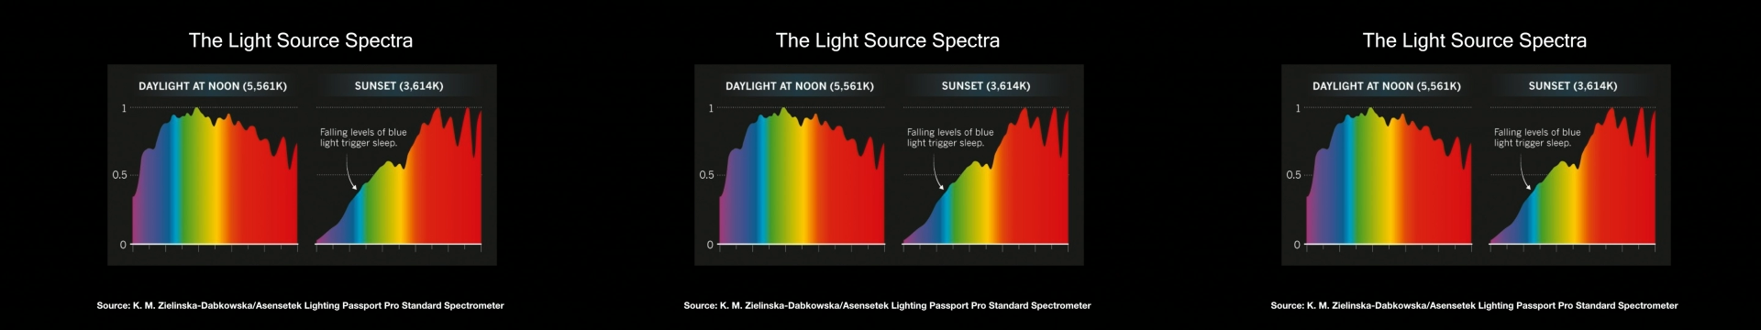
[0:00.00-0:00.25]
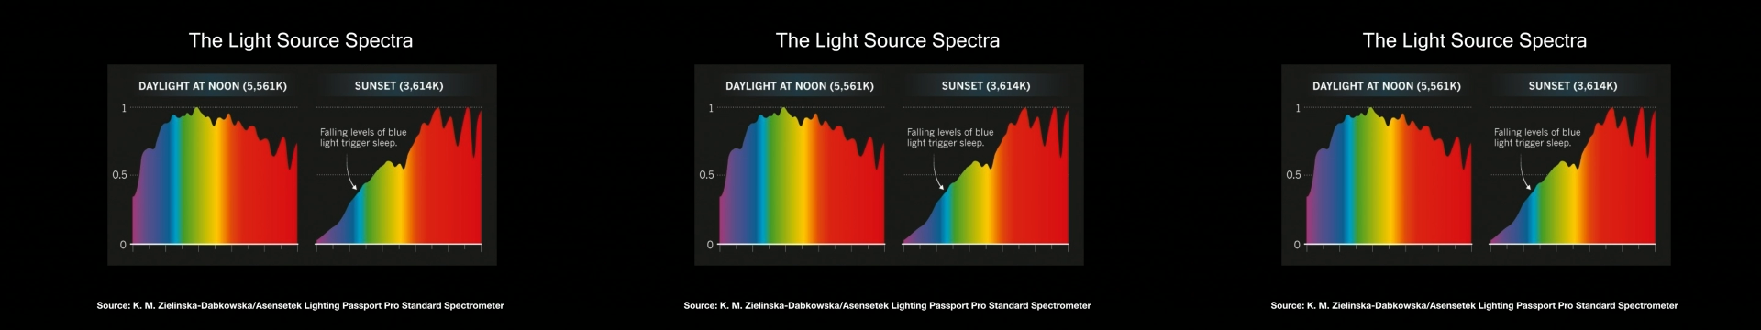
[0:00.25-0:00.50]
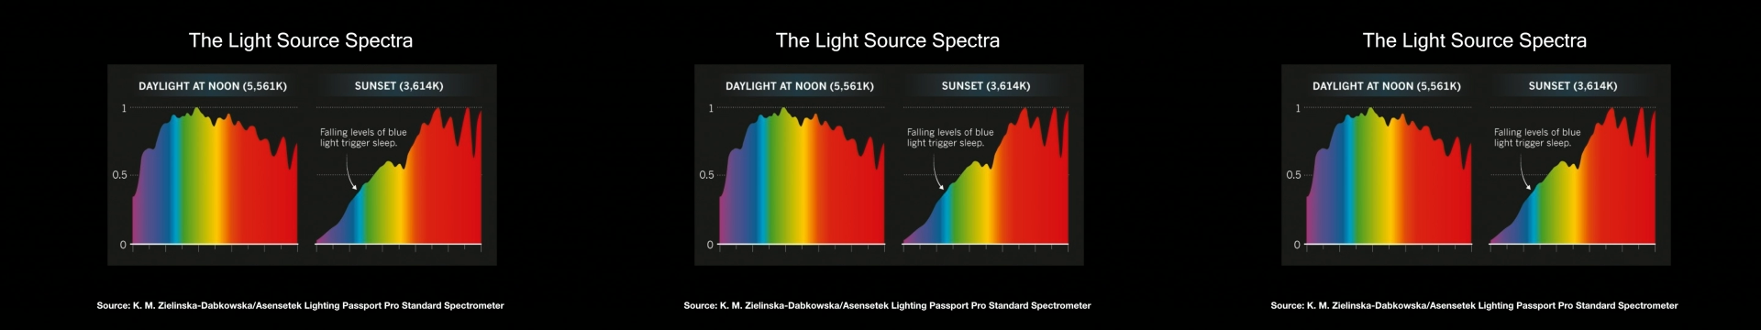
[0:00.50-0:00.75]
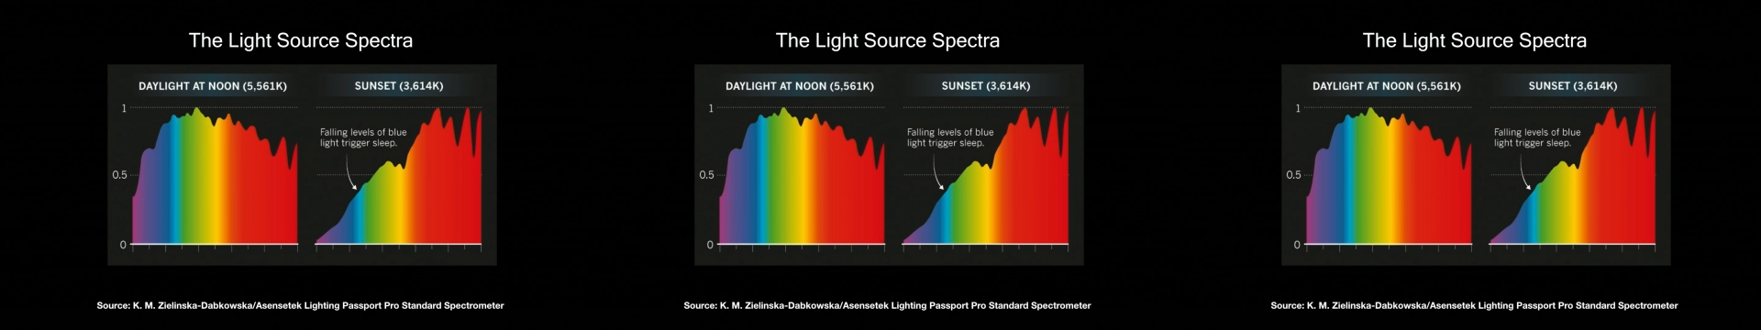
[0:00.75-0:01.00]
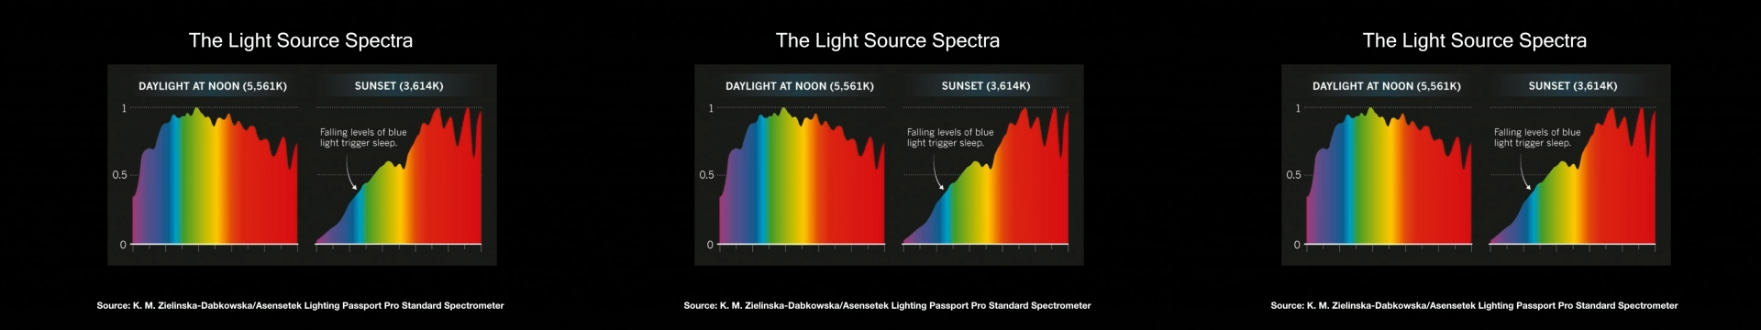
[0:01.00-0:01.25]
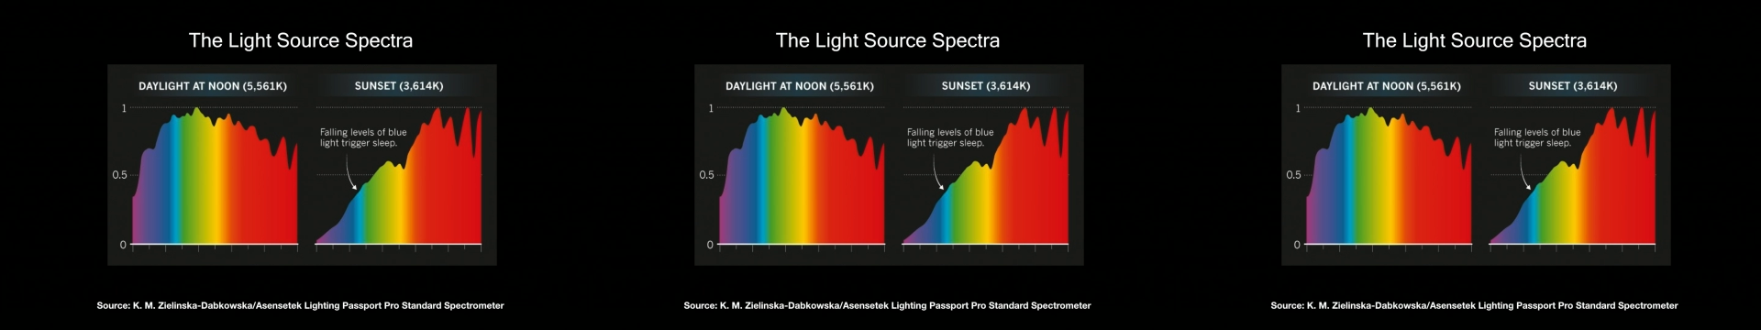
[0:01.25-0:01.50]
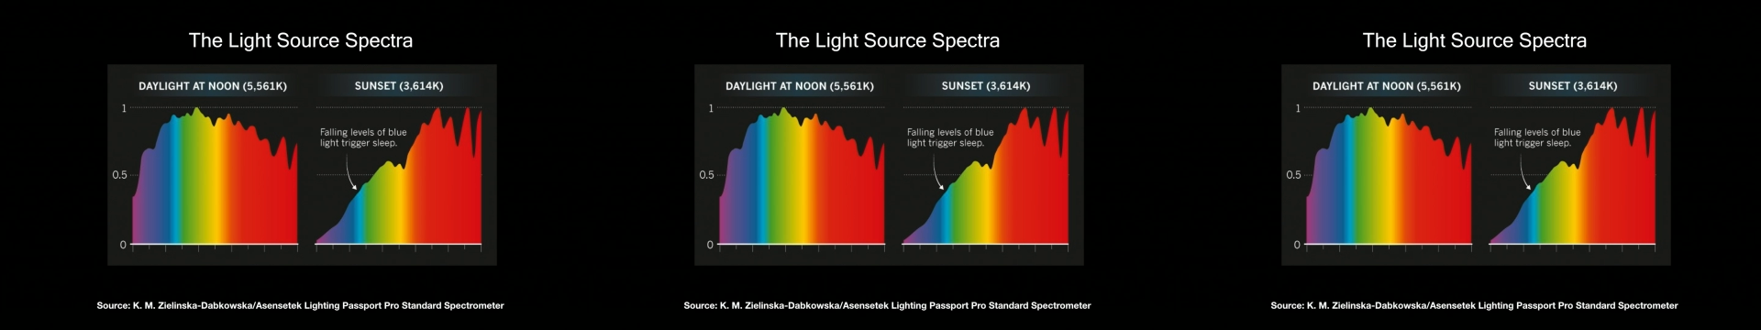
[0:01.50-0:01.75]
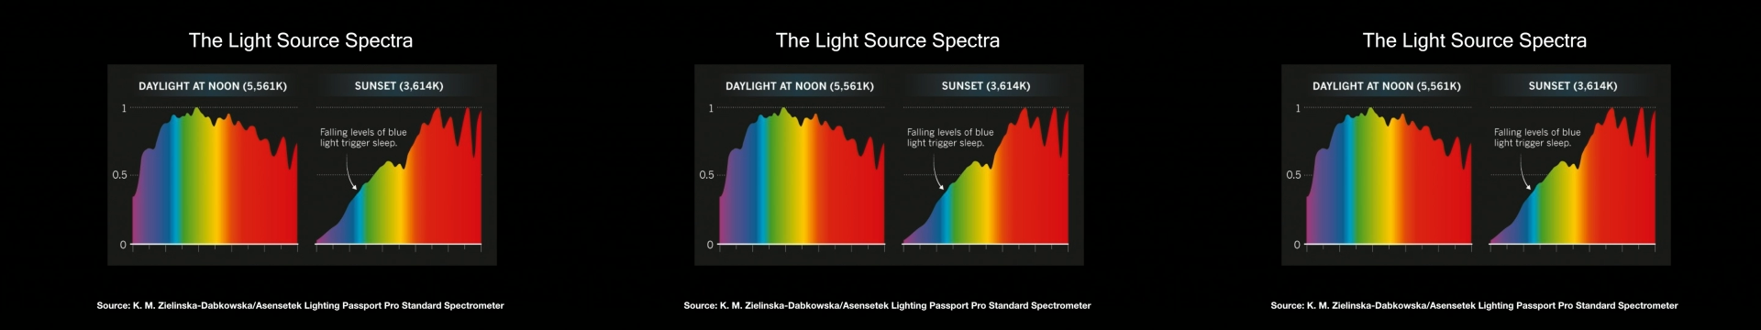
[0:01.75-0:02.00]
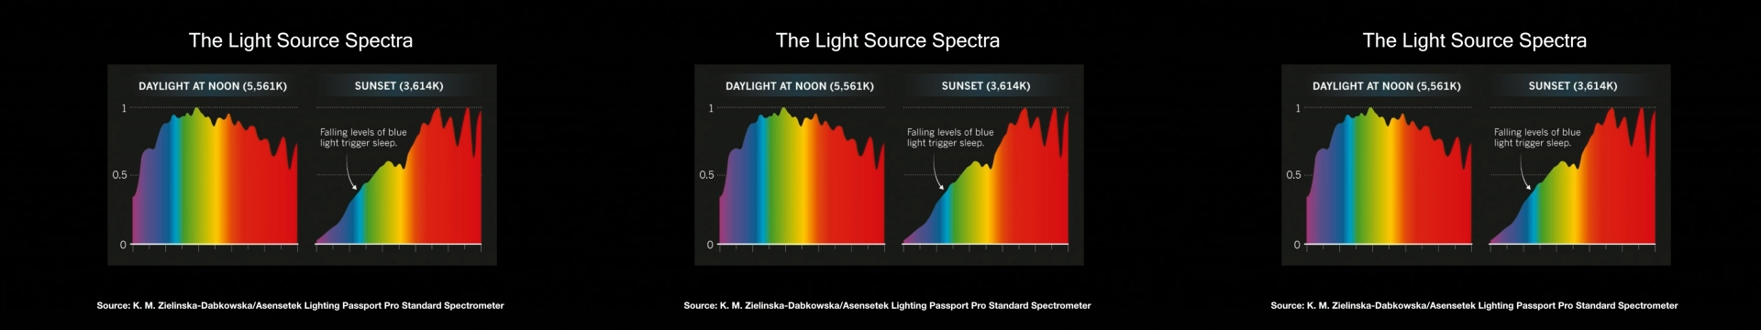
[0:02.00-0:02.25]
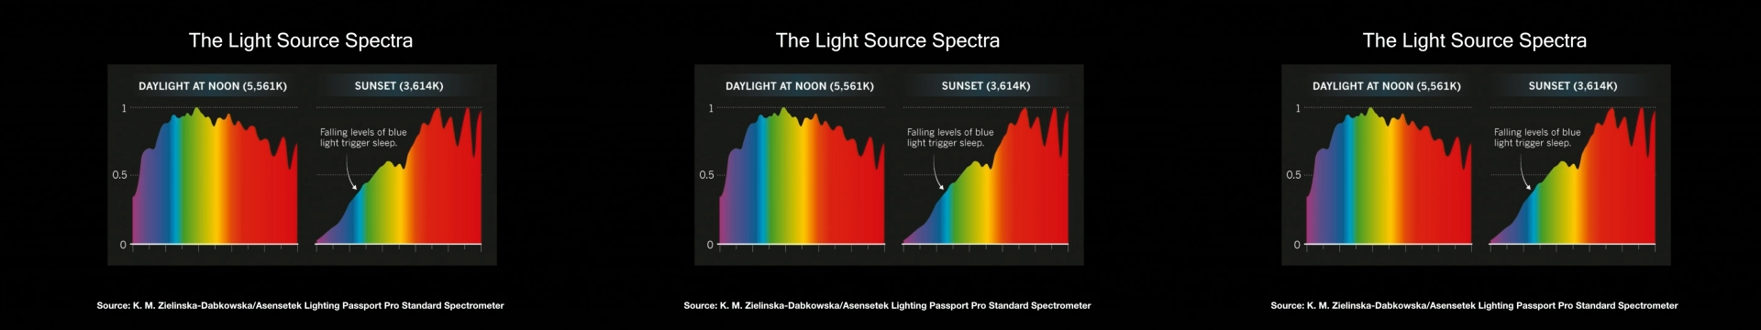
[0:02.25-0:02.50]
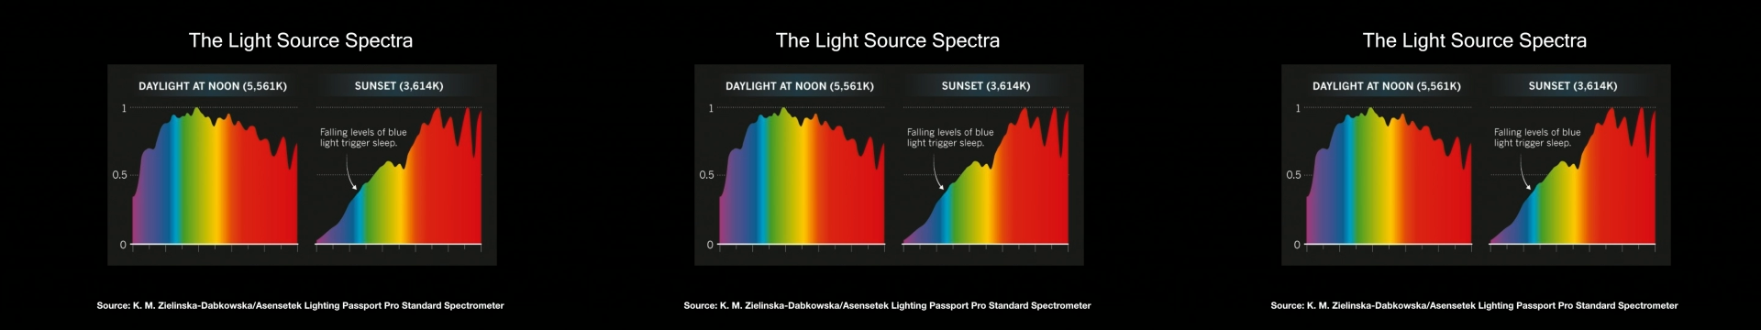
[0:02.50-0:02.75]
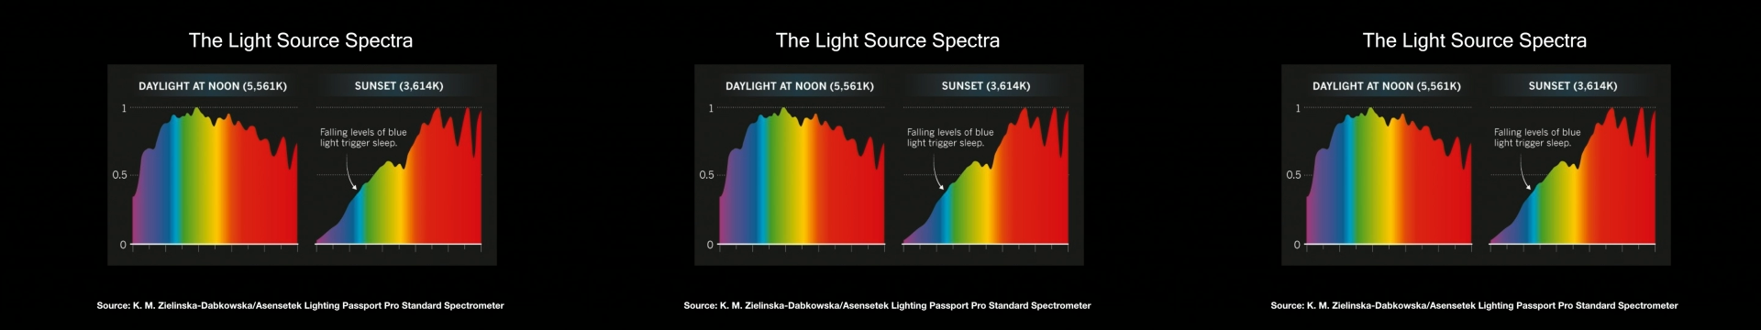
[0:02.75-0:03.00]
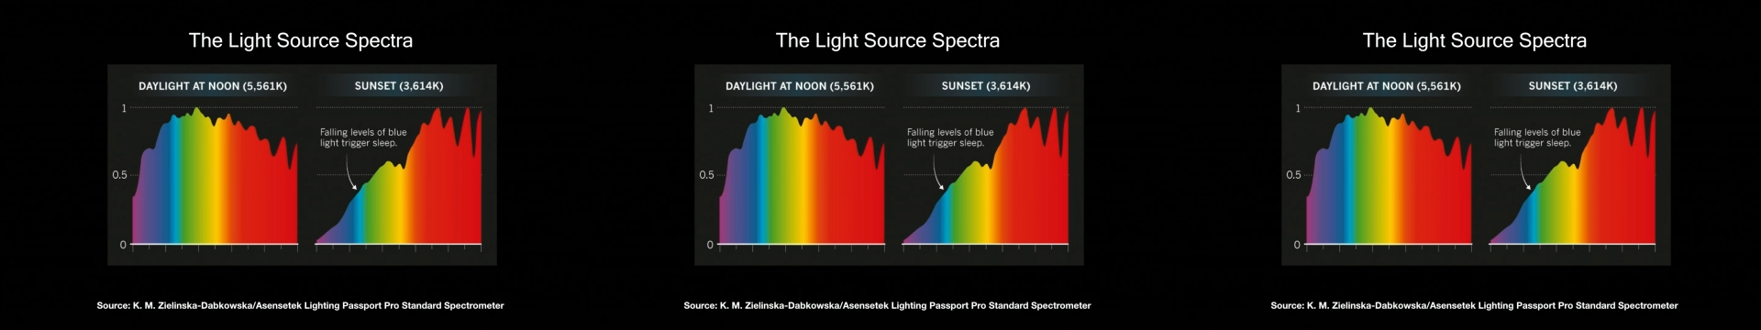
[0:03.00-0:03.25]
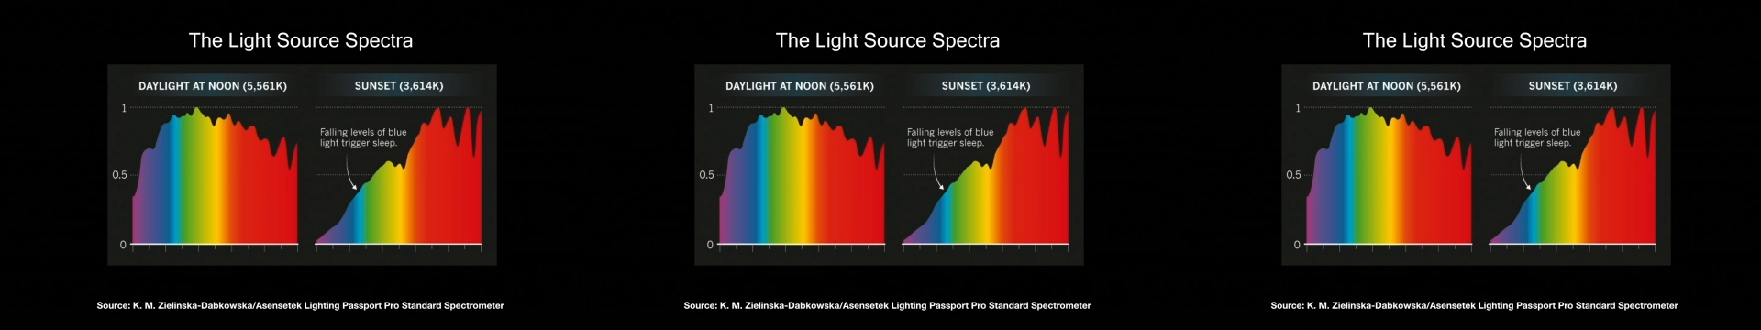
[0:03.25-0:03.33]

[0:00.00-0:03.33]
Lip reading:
Nobody's mouth can be seen.